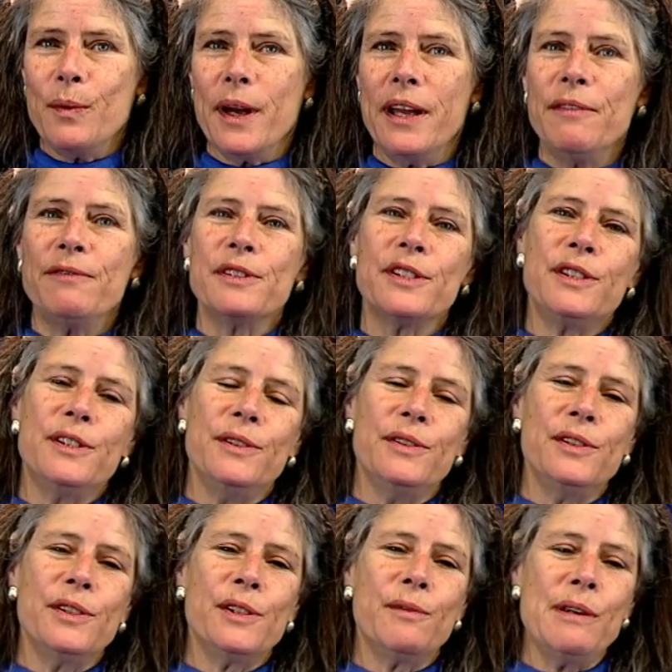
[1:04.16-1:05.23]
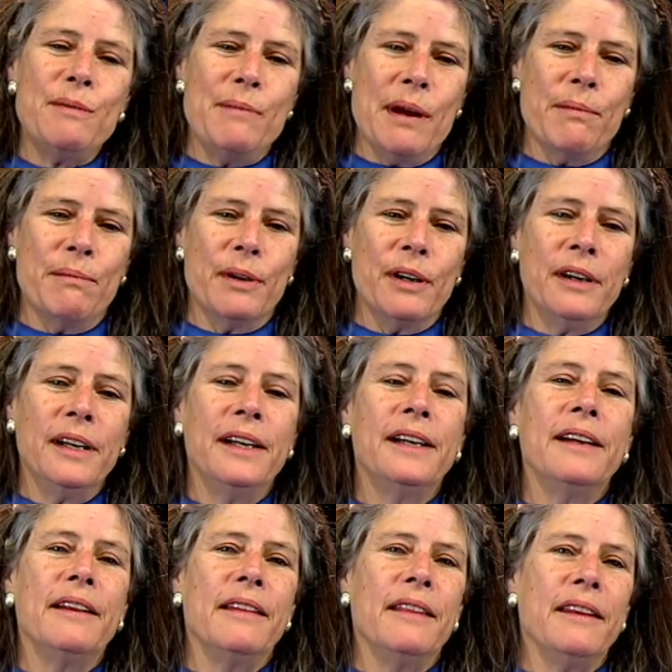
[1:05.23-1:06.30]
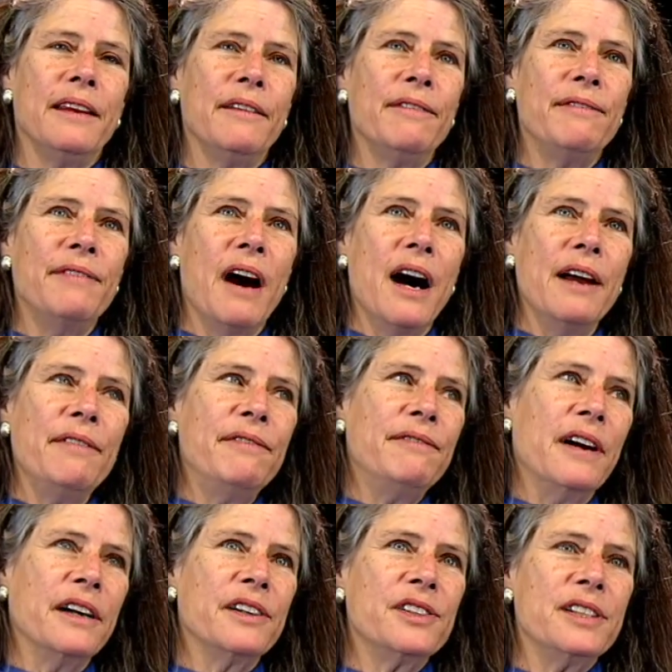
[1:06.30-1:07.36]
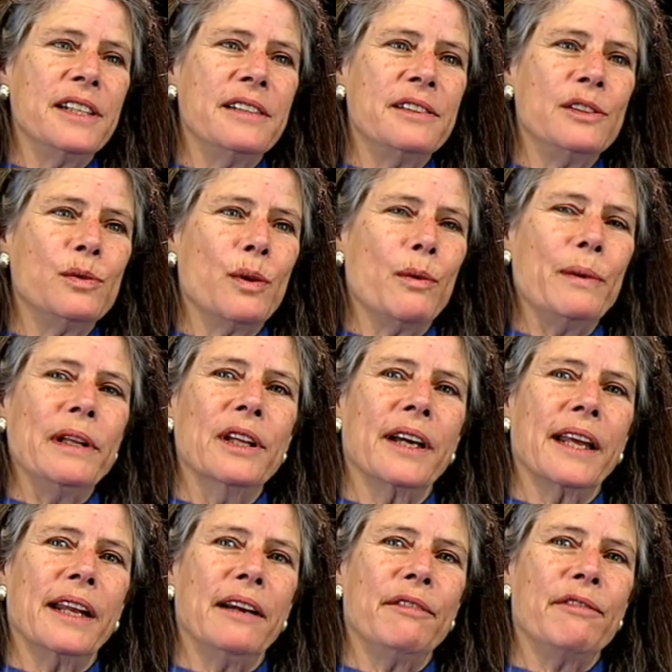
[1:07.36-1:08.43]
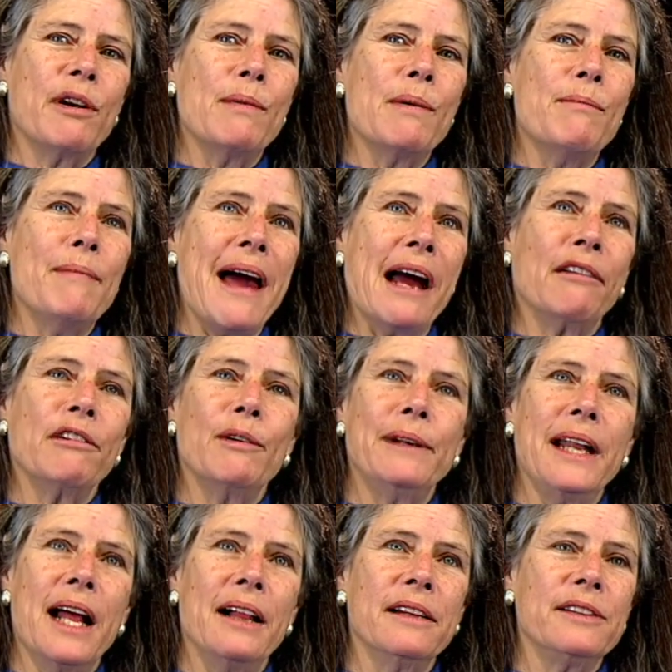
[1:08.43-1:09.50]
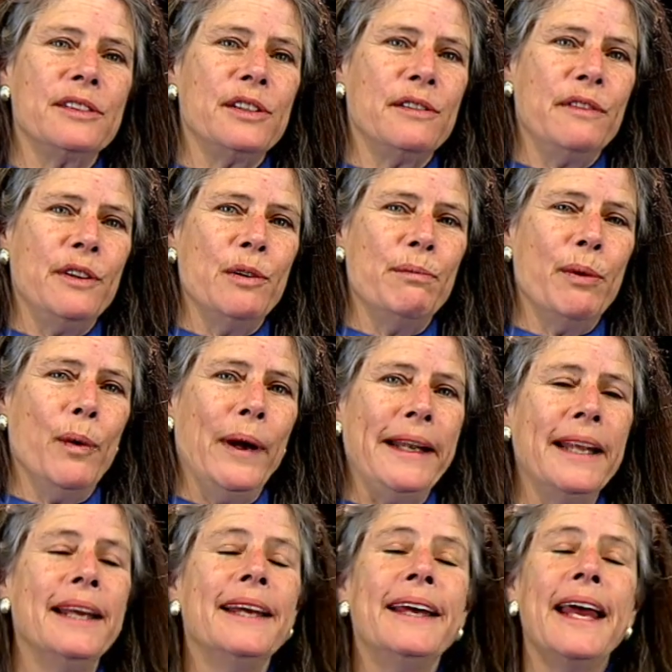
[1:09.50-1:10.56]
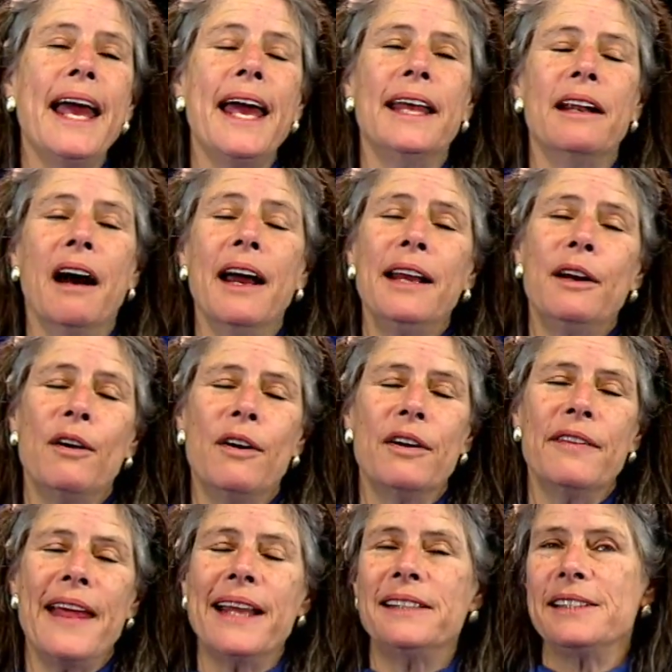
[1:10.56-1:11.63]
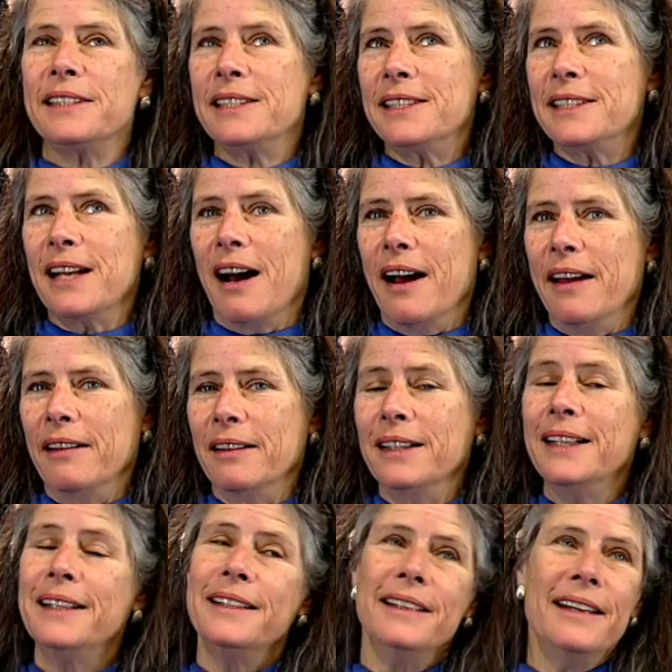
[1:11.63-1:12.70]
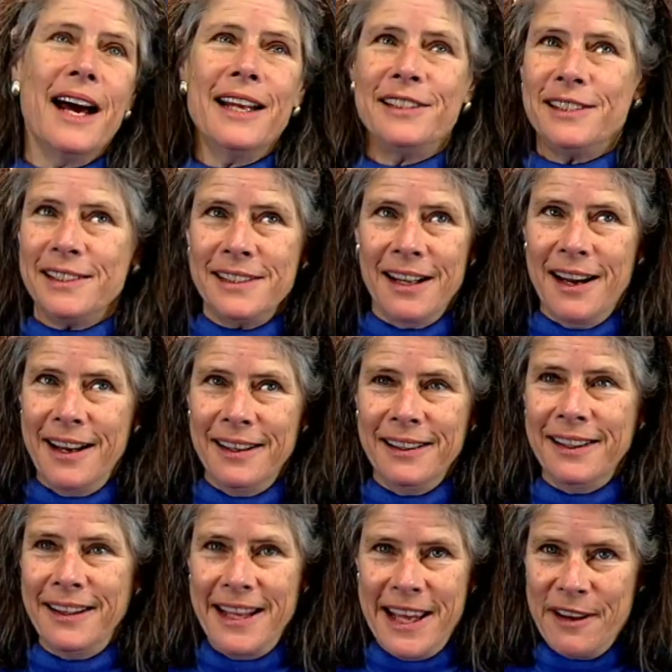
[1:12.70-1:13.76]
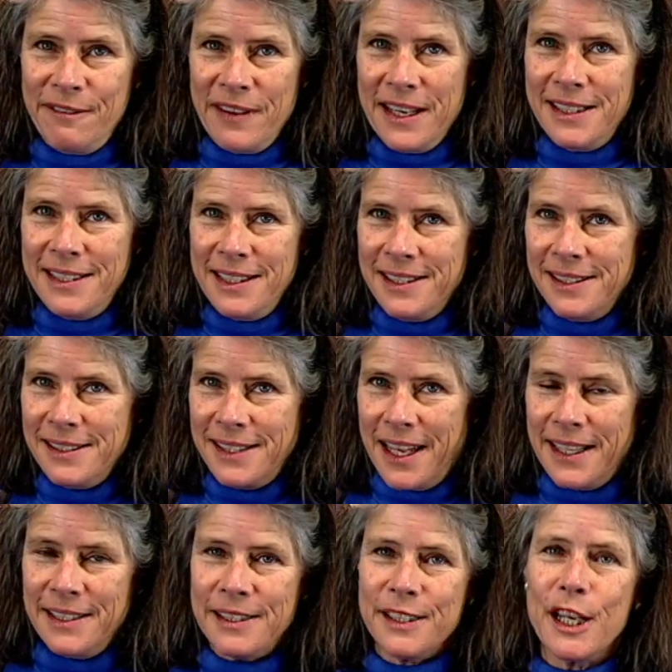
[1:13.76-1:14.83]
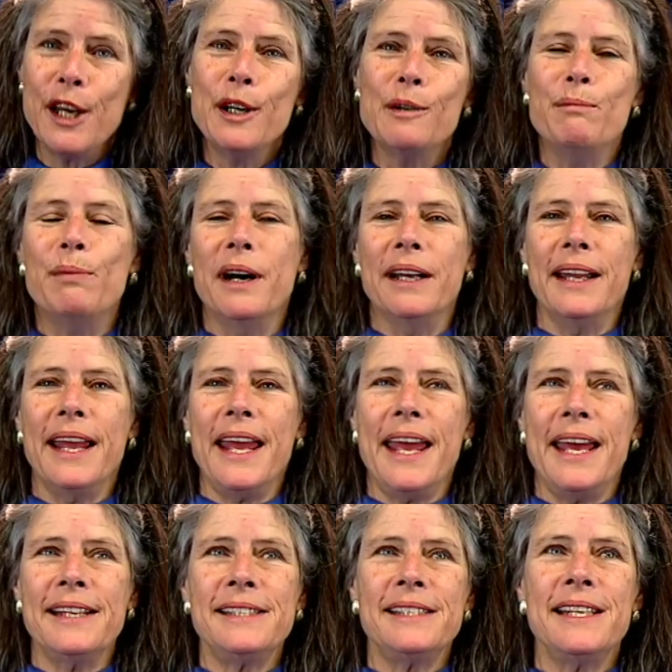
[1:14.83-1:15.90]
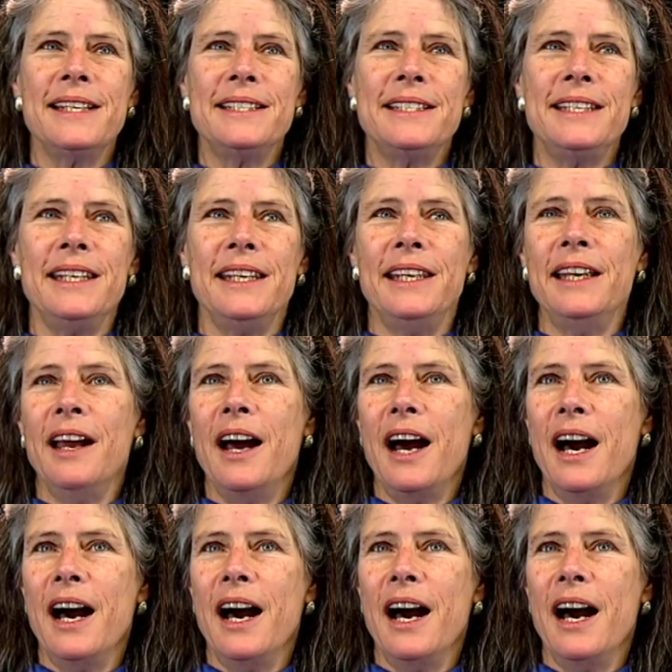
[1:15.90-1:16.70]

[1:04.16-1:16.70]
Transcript: way for students to remember the 5 functions when we look at it from a macro analysis viewpoint, and I call that style. Not style in the FIT sense, but S-T-I-L-E.